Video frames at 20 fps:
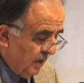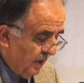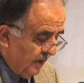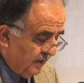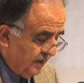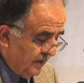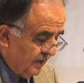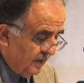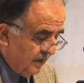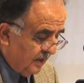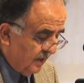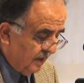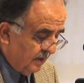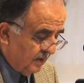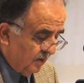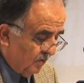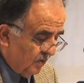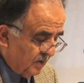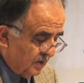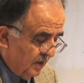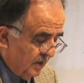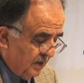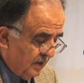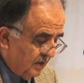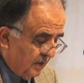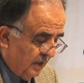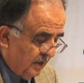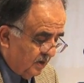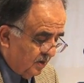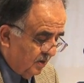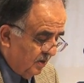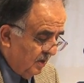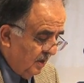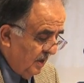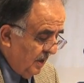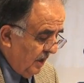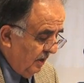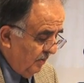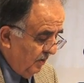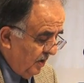I didn't think there was any danger
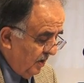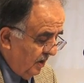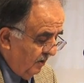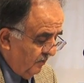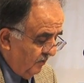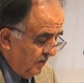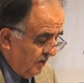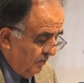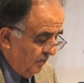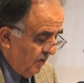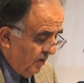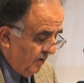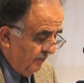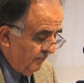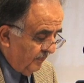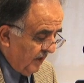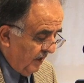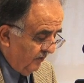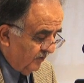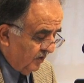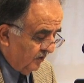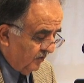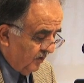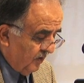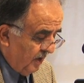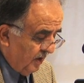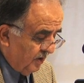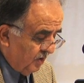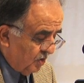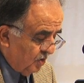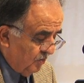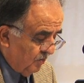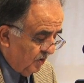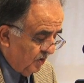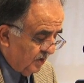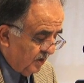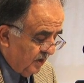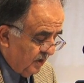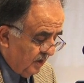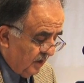emanating from the bomb. After firing two
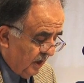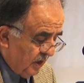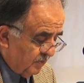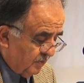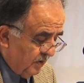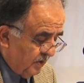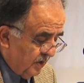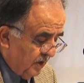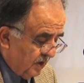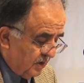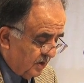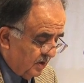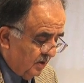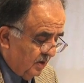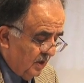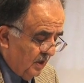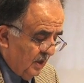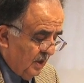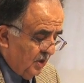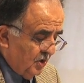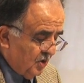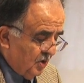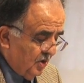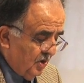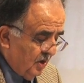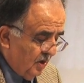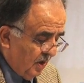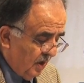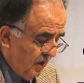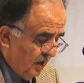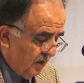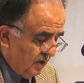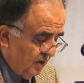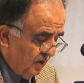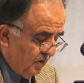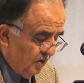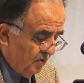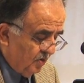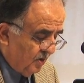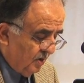more tear gas projectiles,
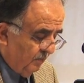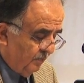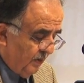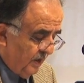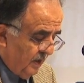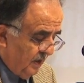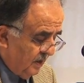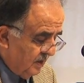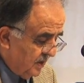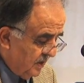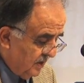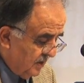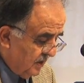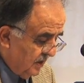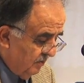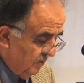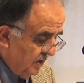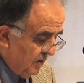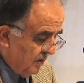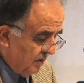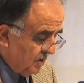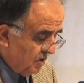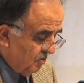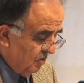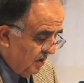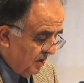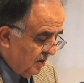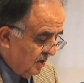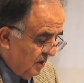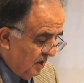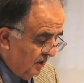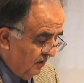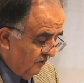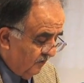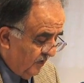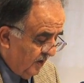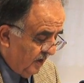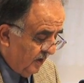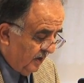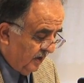Lachlan used the PA system and the car
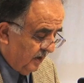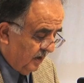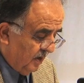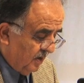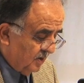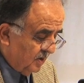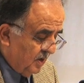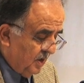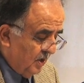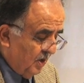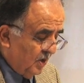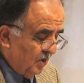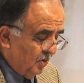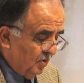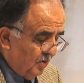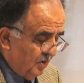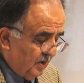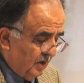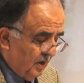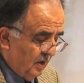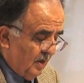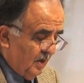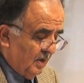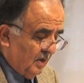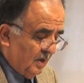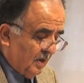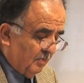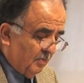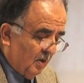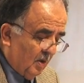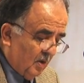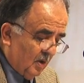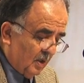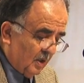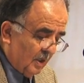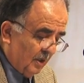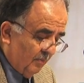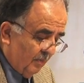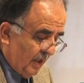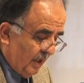and finally announced, you and the bar
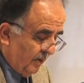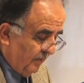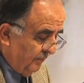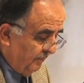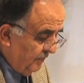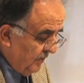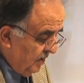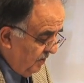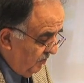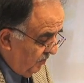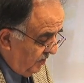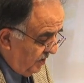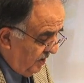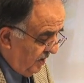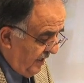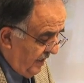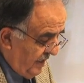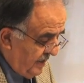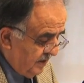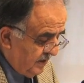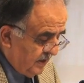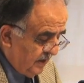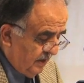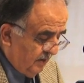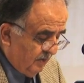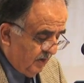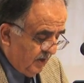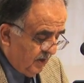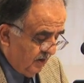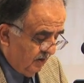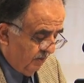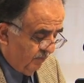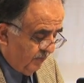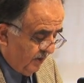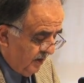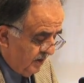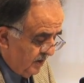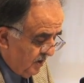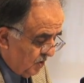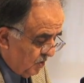come out with your hands up,
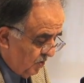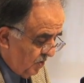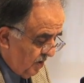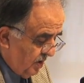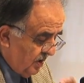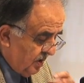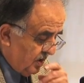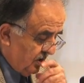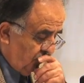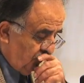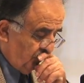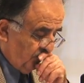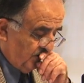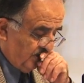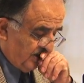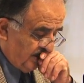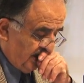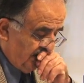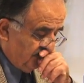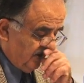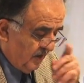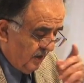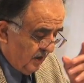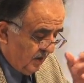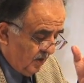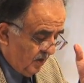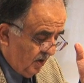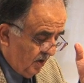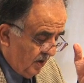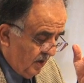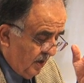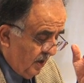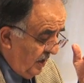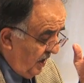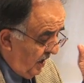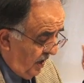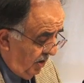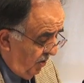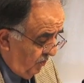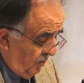repeated the sworn and several more times, and I thought,
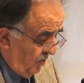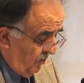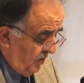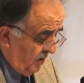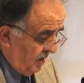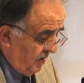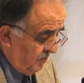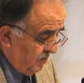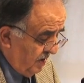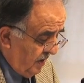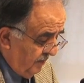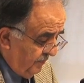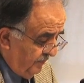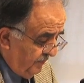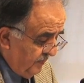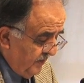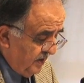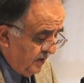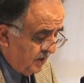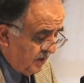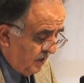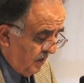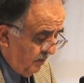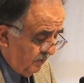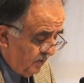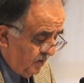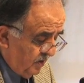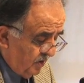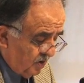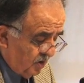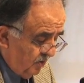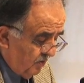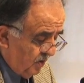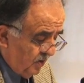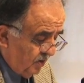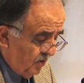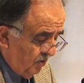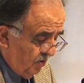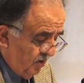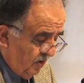I hope no one comes out. These cops are
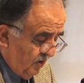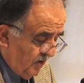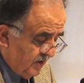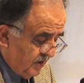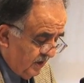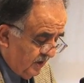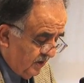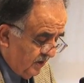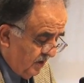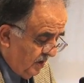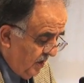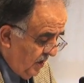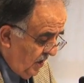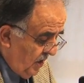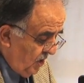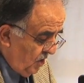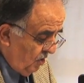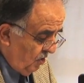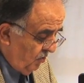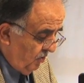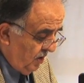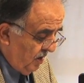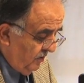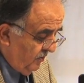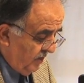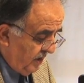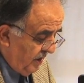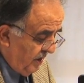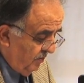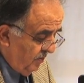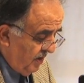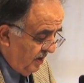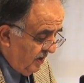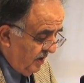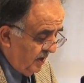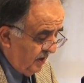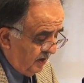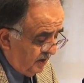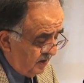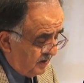determined to lure us in there. No one ever came
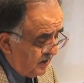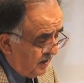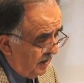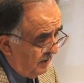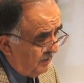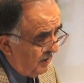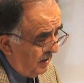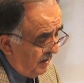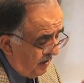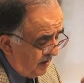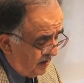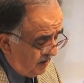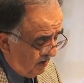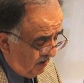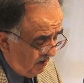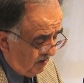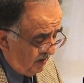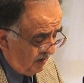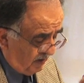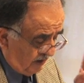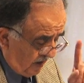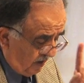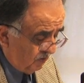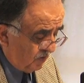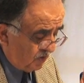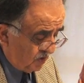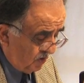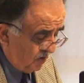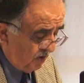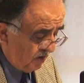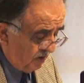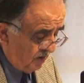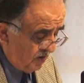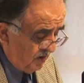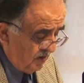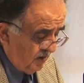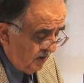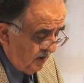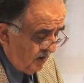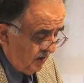out, and at the time, I thought that was good.
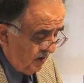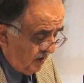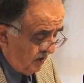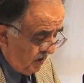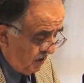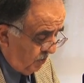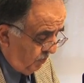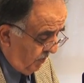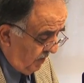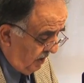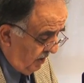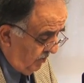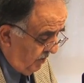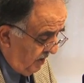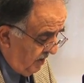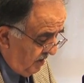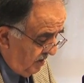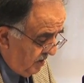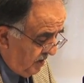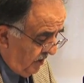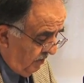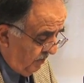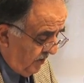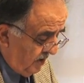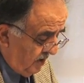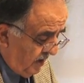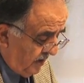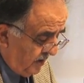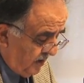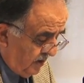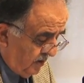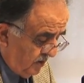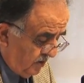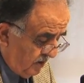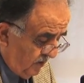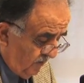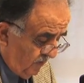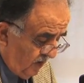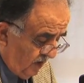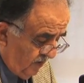Inexplicably, these deputies, like the
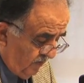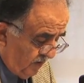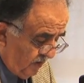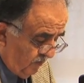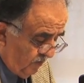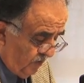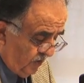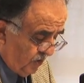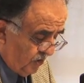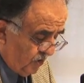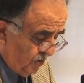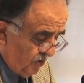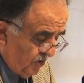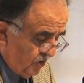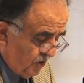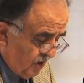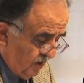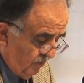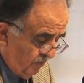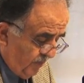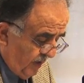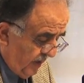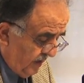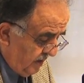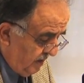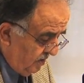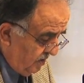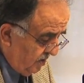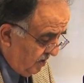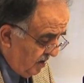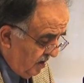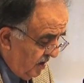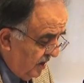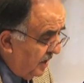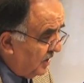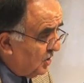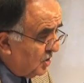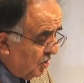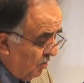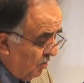others involved in the first shooting, jumped back into the car
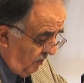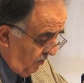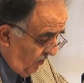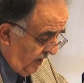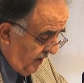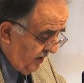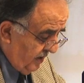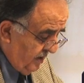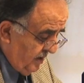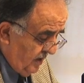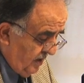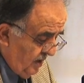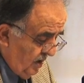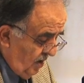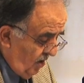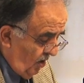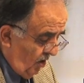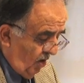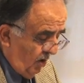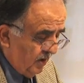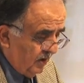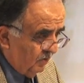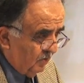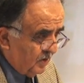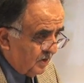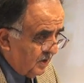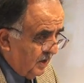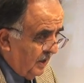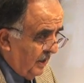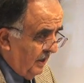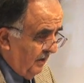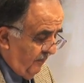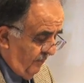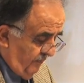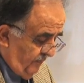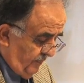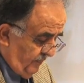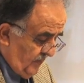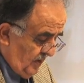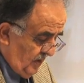and away. All that was
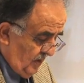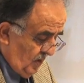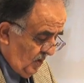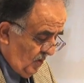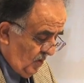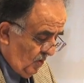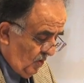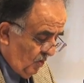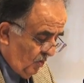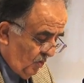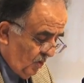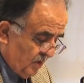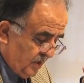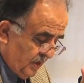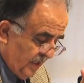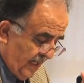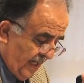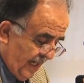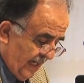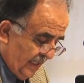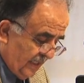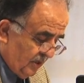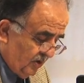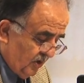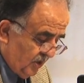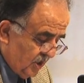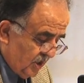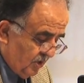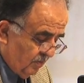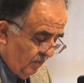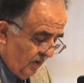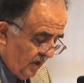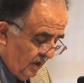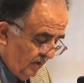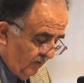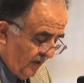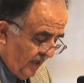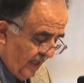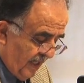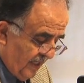left was the acrid
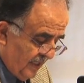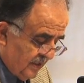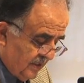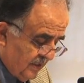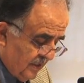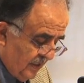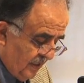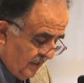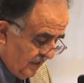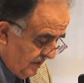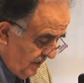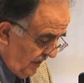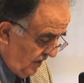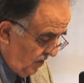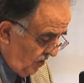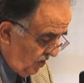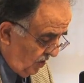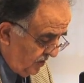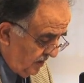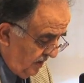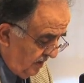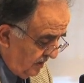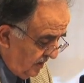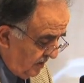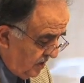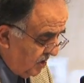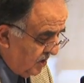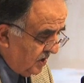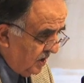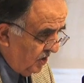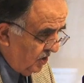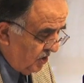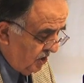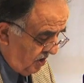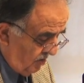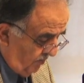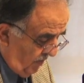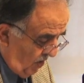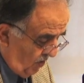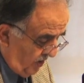smell of gas, and as I looked at the still
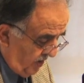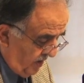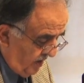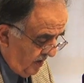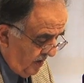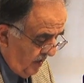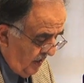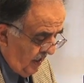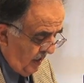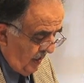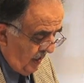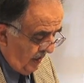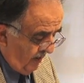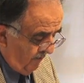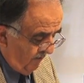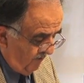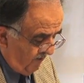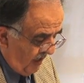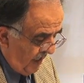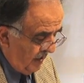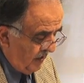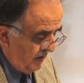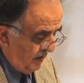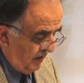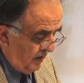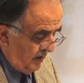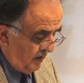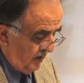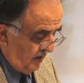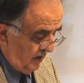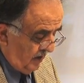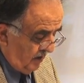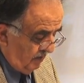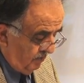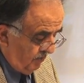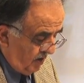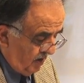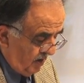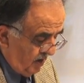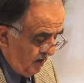smoking and violated little
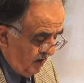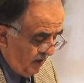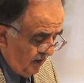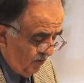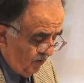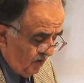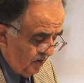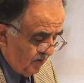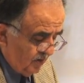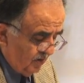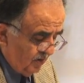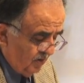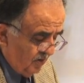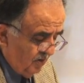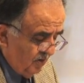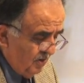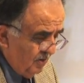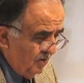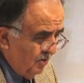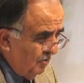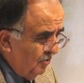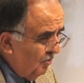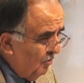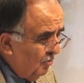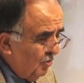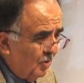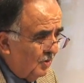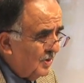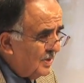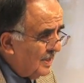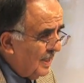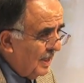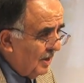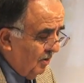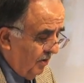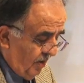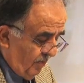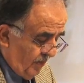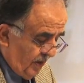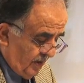bar, I wondered, what was that
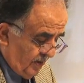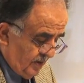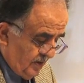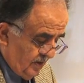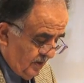all about?